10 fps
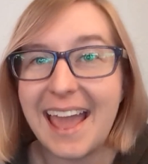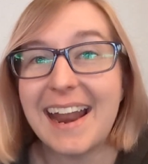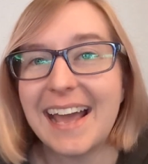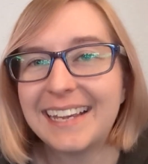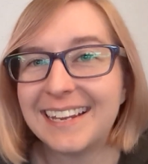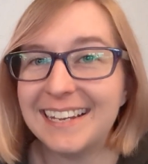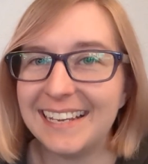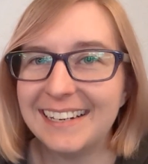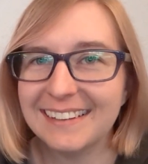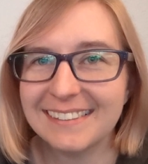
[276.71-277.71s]
And I can
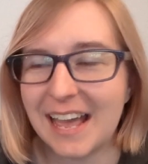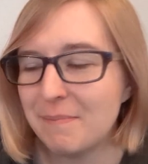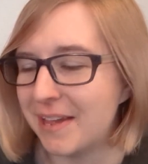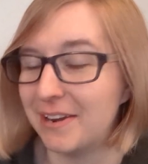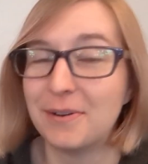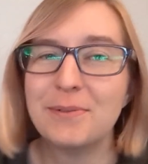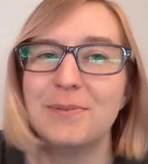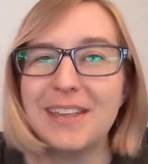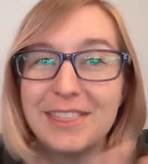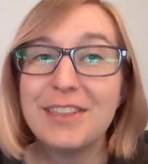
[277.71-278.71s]
eat a lemon
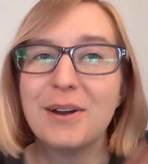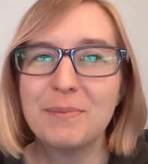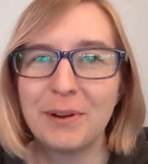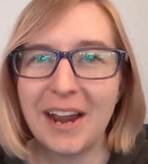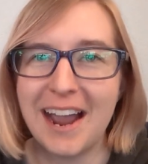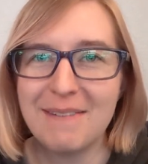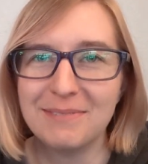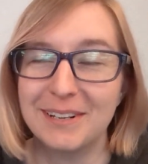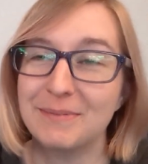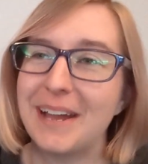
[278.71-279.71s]
with no
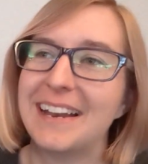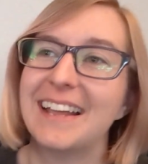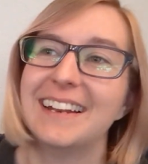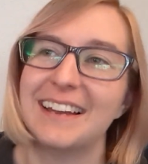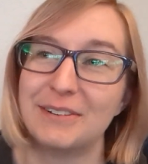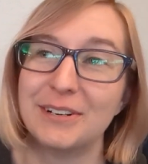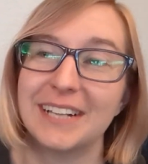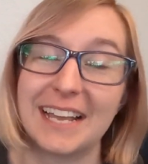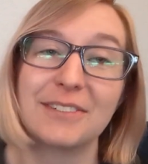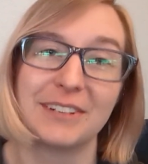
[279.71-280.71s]
problem. And then we were
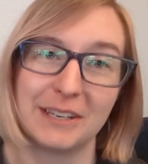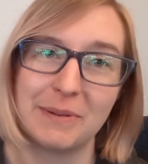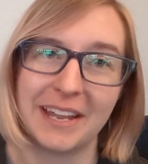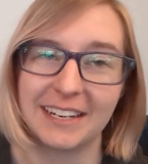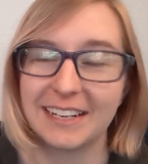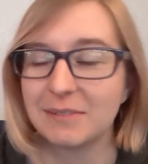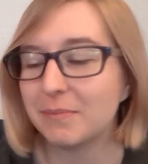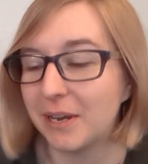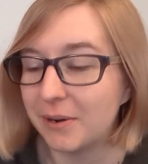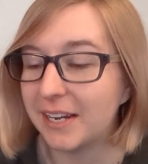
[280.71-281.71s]
like really panicking.
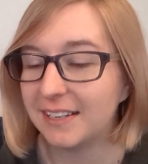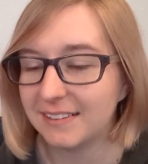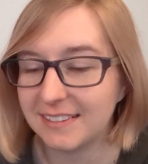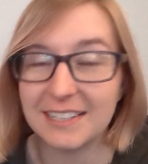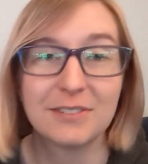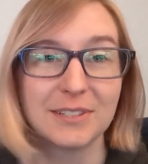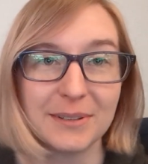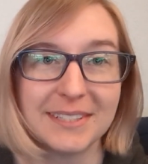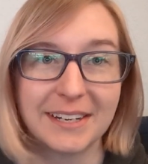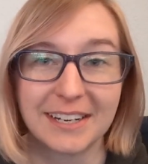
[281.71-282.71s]
But anyway, test result
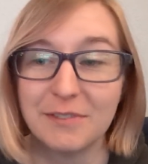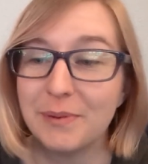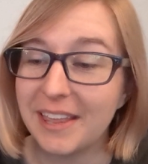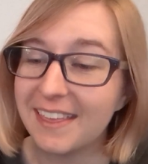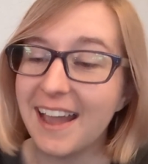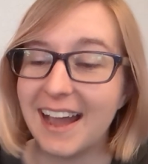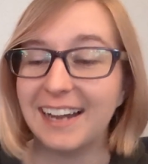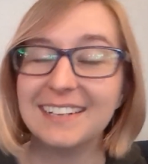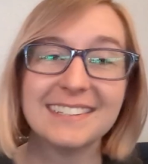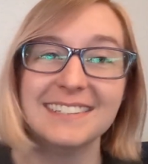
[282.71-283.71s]
was negative. But I
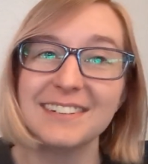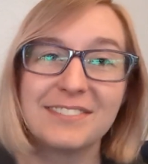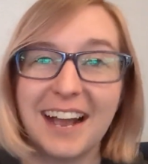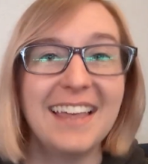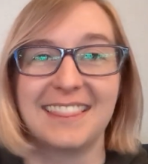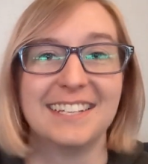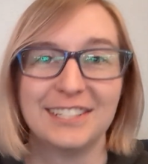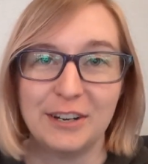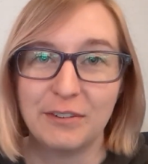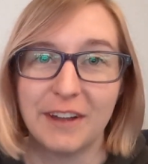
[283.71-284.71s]
thought, since I've got
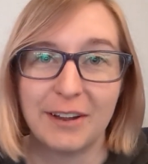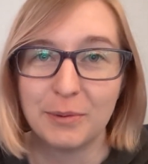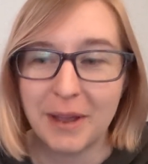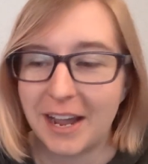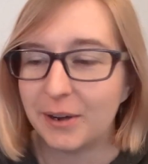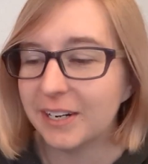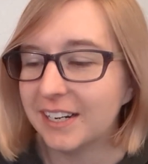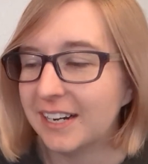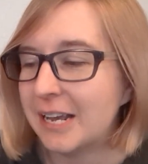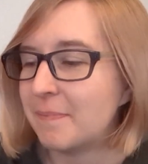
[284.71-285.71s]
this newfound power,